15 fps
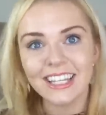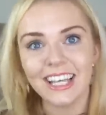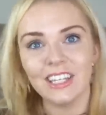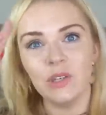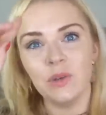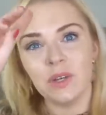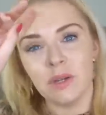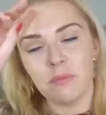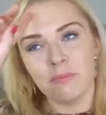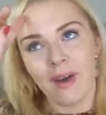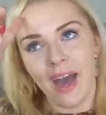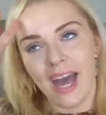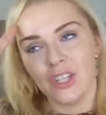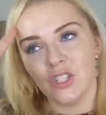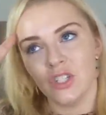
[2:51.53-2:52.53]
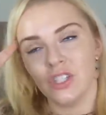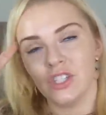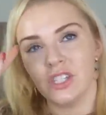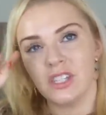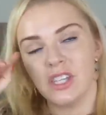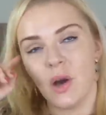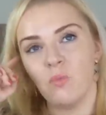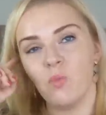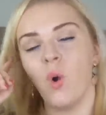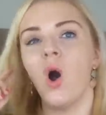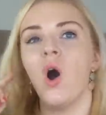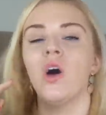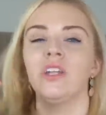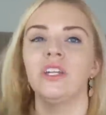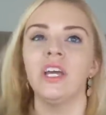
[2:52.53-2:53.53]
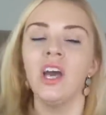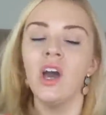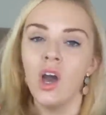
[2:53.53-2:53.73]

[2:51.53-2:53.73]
Like, you could imagine someone